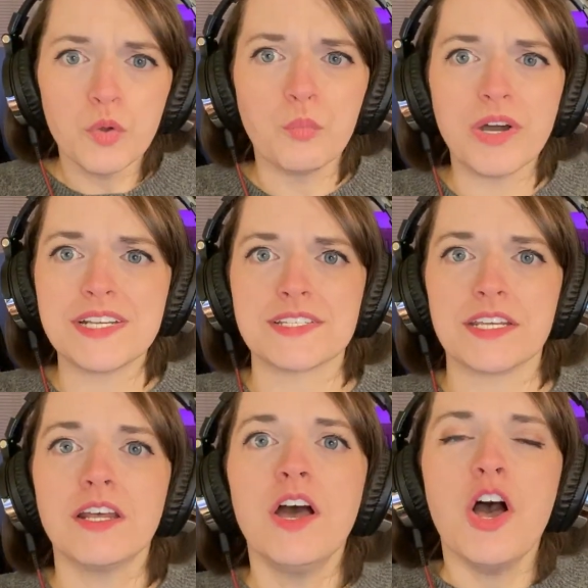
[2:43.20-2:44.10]
What is
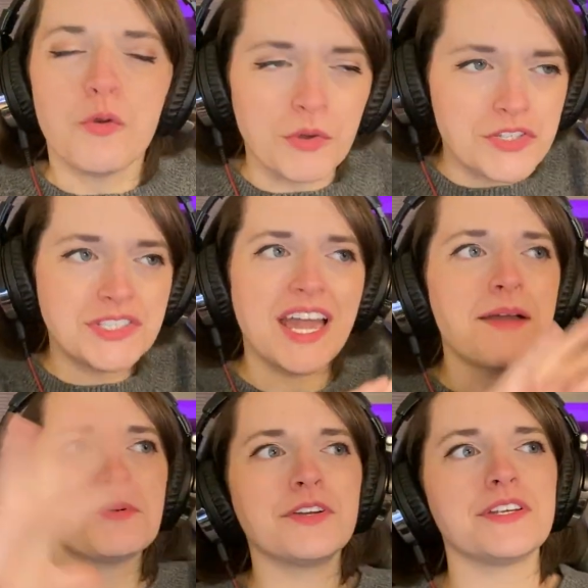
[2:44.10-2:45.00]
it? Well,
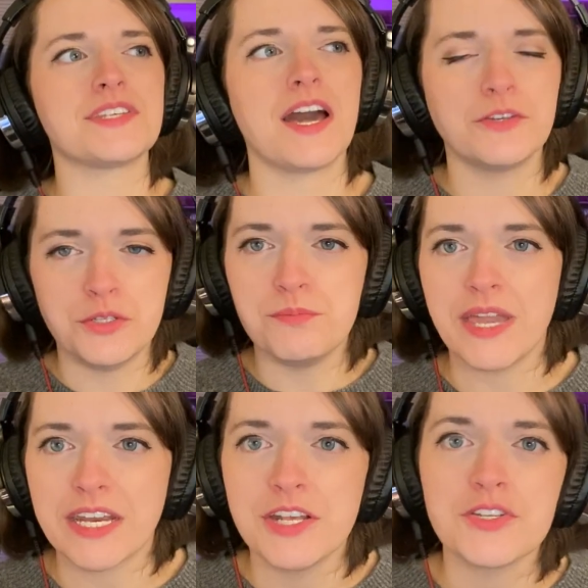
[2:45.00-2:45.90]
Scabard is how you
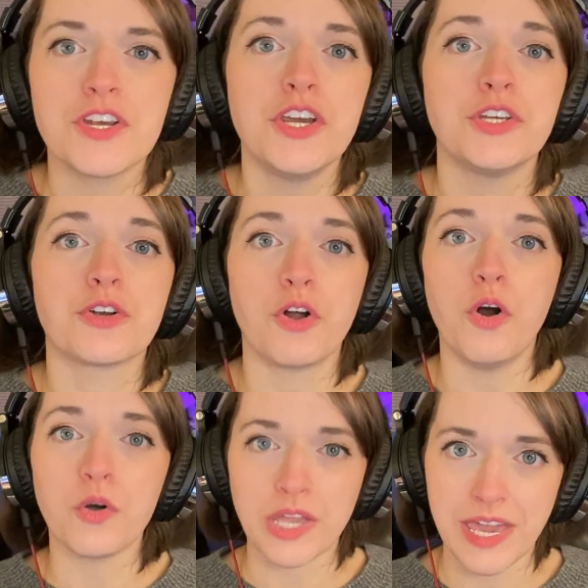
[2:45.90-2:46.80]
manage your
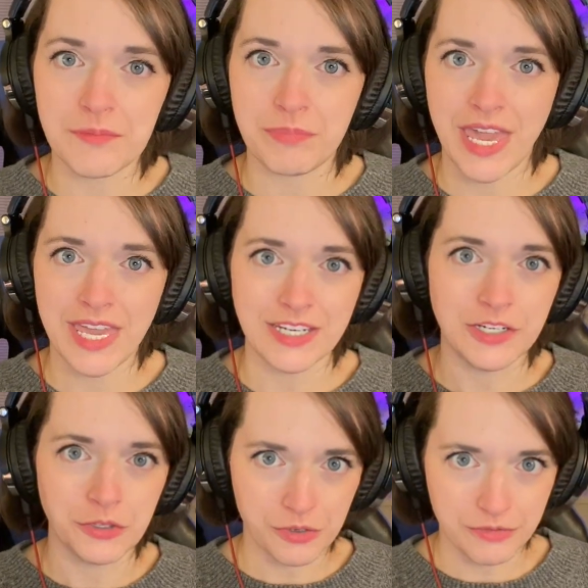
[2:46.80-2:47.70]
whole campaign
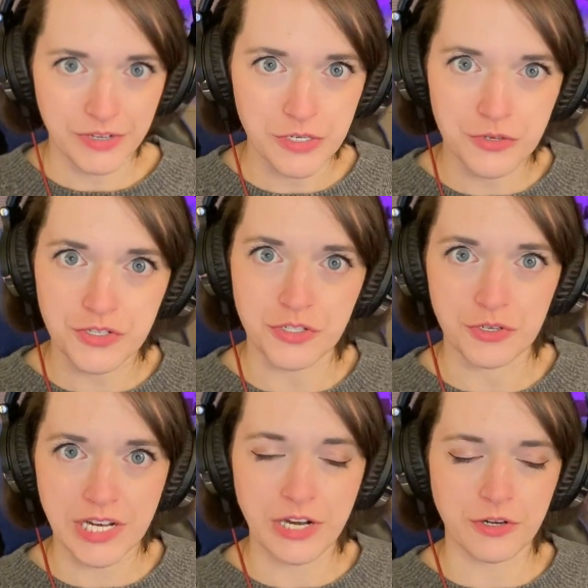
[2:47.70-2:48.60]
and your adventures and
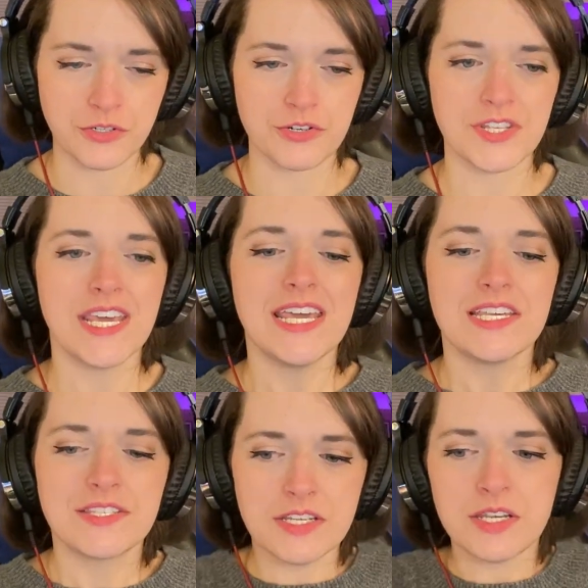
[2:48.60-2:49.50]
your characters.
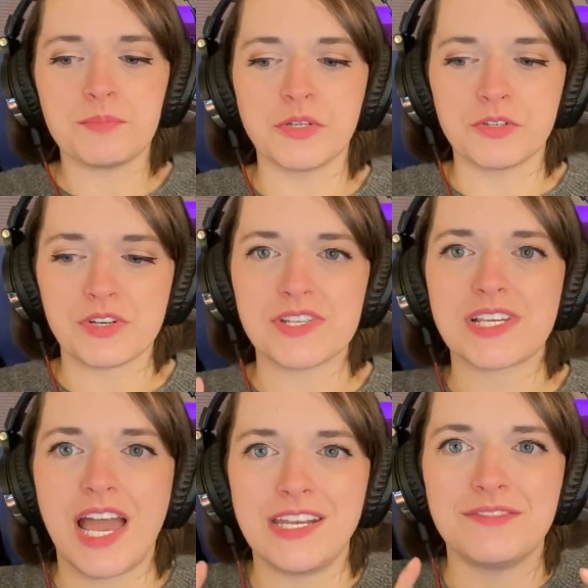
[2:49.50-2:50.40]
City Builder is
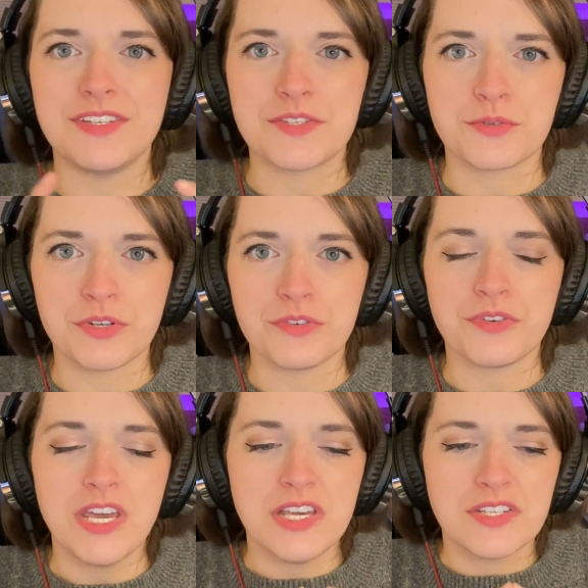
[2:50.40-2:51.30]
kind of this sort of
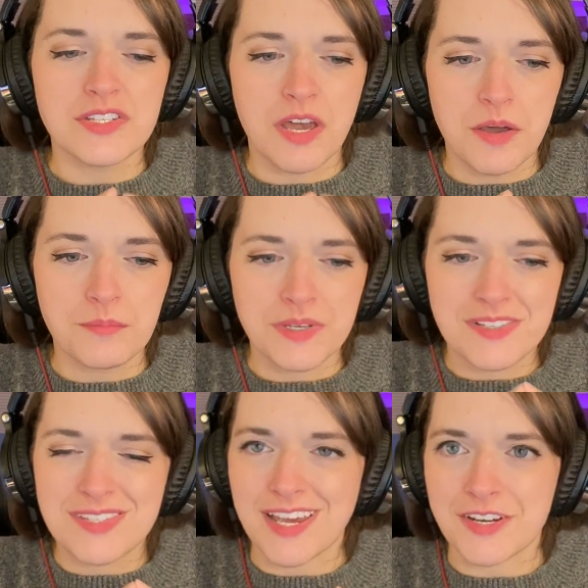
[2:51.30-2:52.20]

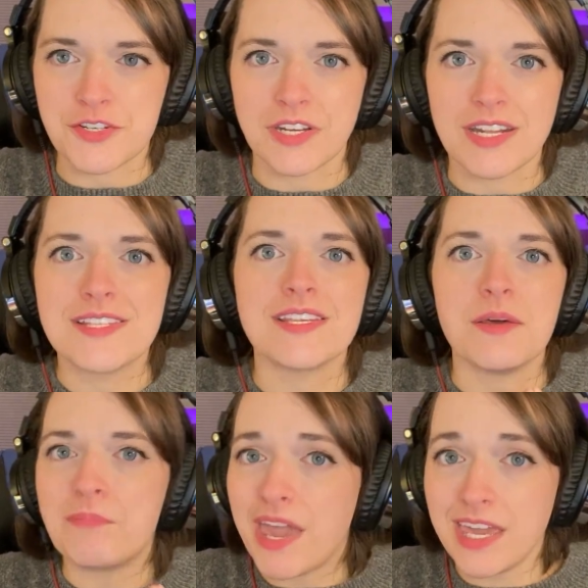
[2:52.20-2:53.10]
subsection. It's in
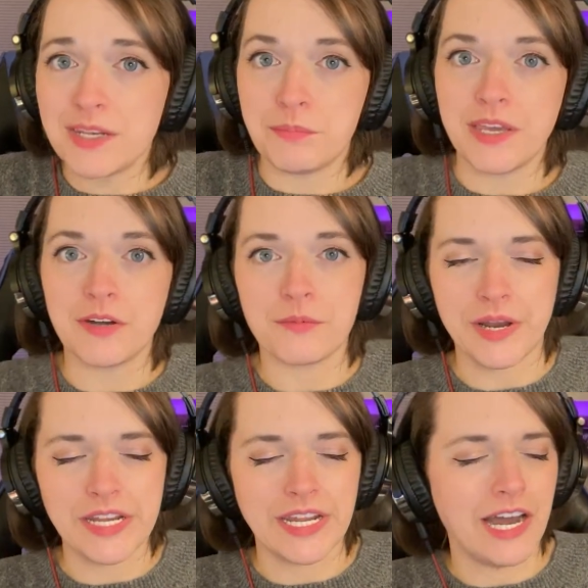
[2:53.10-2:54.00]
a paid beta
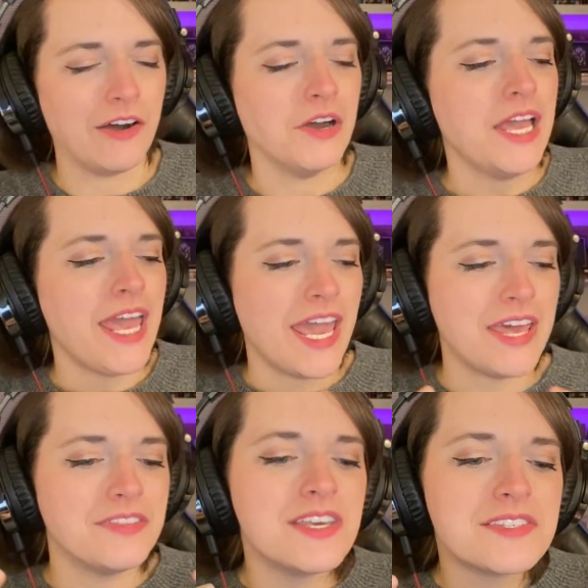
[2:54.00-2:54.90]
right now,
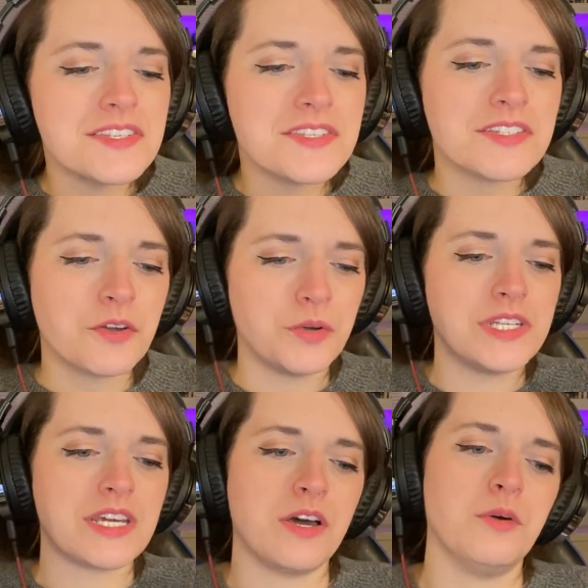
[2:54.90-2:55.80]
and this is
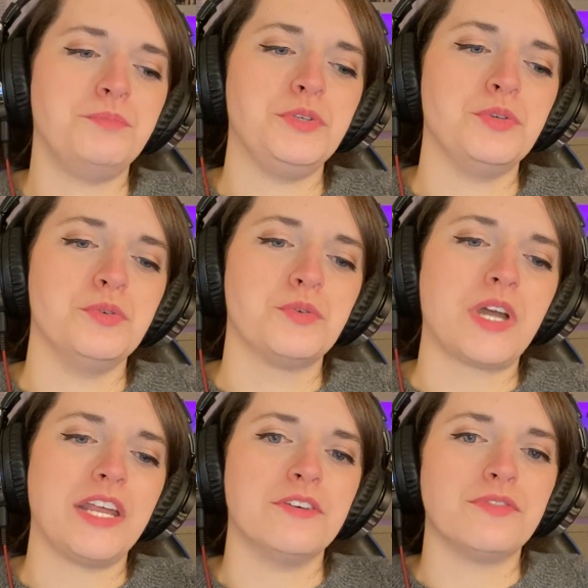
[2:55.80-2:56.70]
going to help you
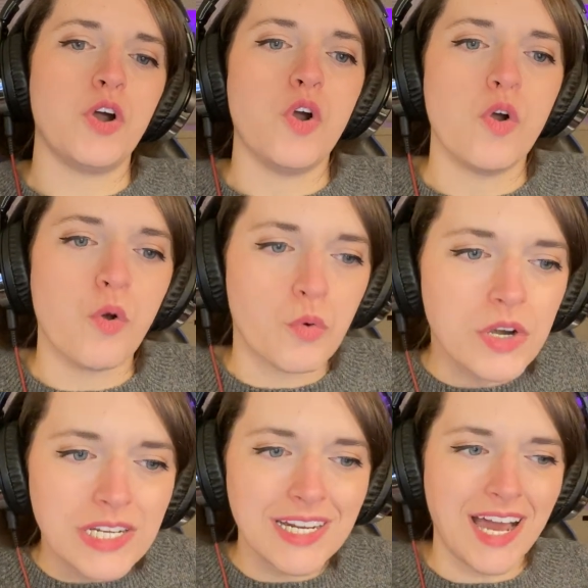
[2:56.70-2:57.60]
kind of
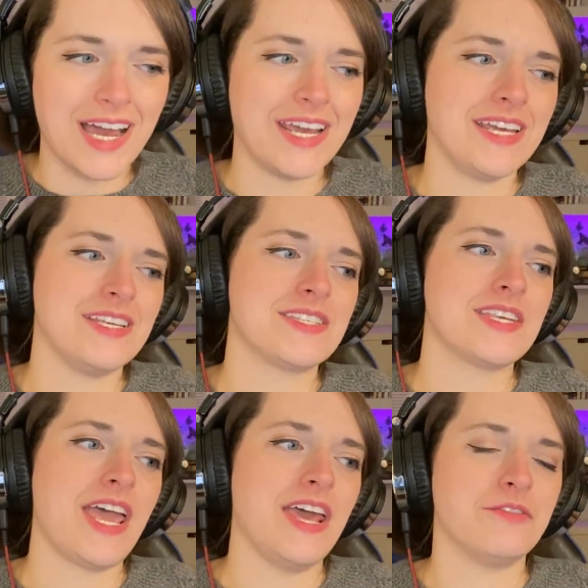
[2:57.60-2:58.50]

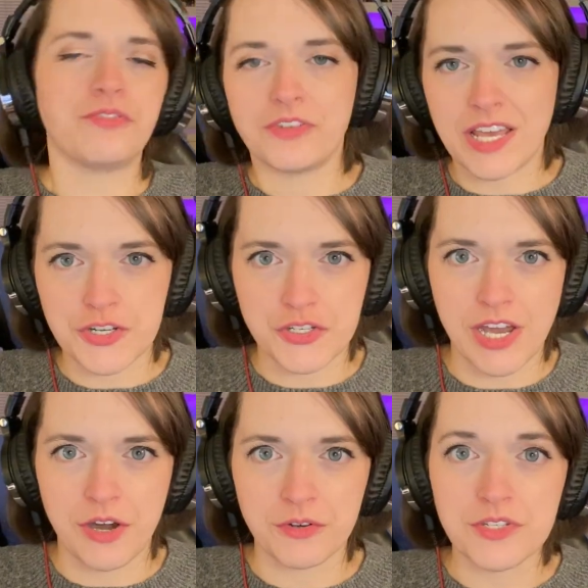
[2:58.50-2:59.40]
organize and flesh
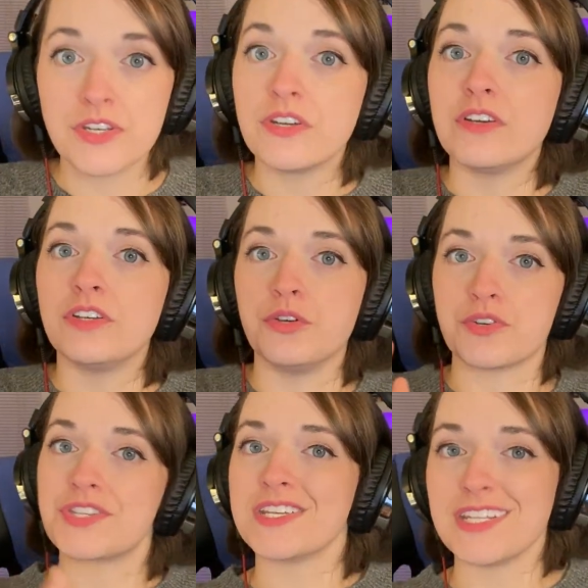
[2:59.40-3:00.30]
out your
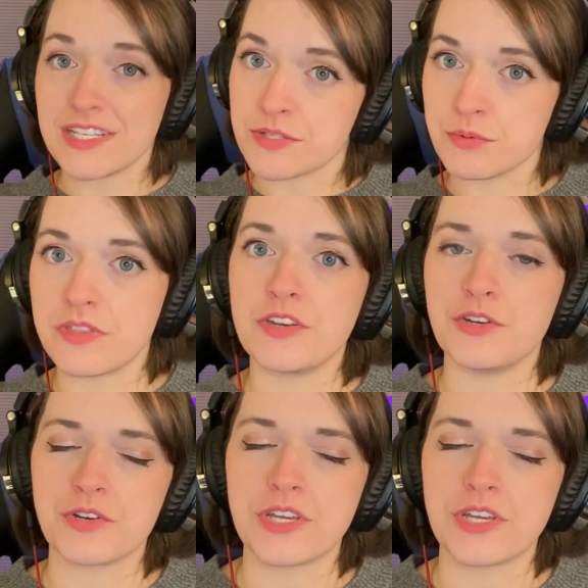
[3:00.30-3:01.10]
cities within your